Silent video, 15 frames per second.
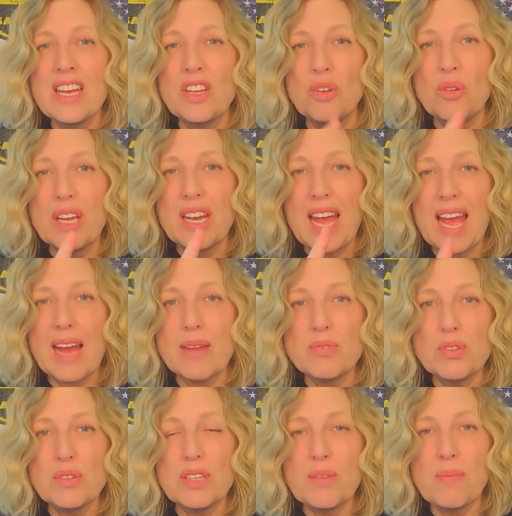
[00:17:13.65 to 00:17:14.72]
You can
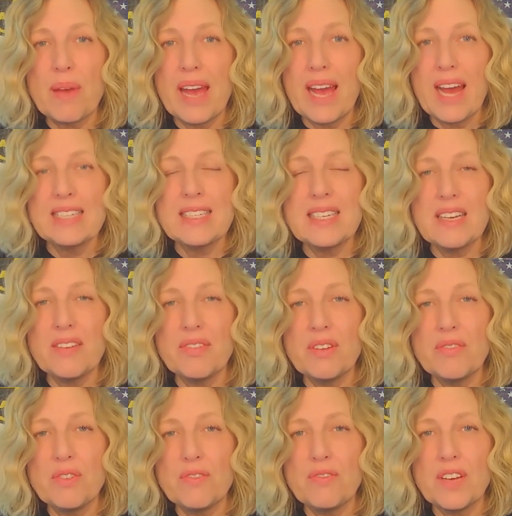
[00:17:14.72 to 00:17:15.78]
absolutely pass. Even
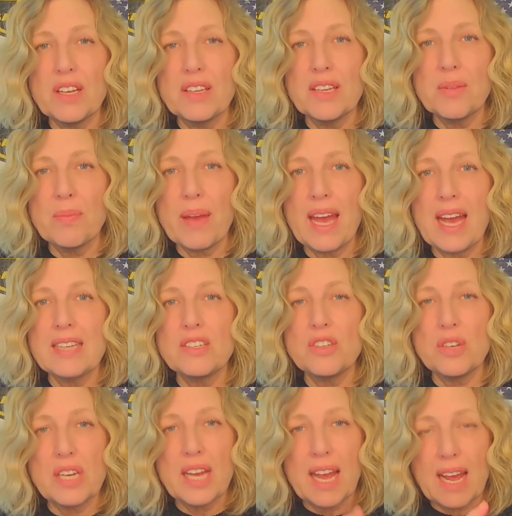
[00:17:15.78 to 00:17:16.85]
if you failed in the past,
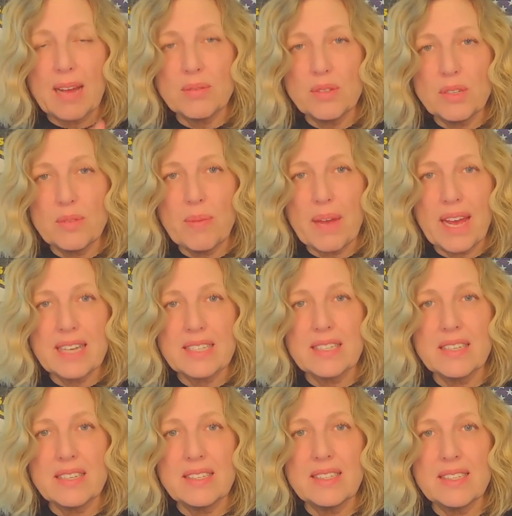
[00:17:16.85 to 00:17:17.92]
you can absolutely
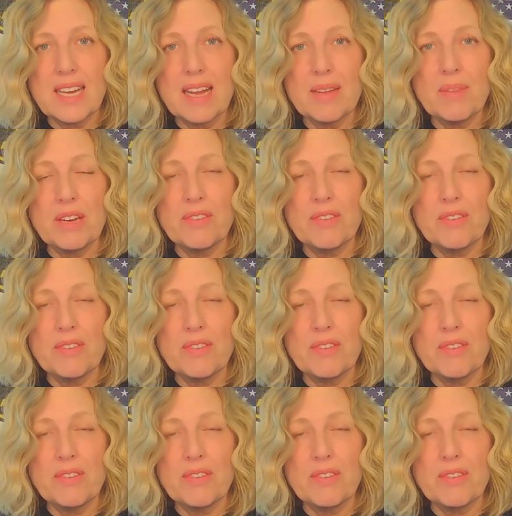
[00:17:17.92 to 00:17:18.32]
pass this time.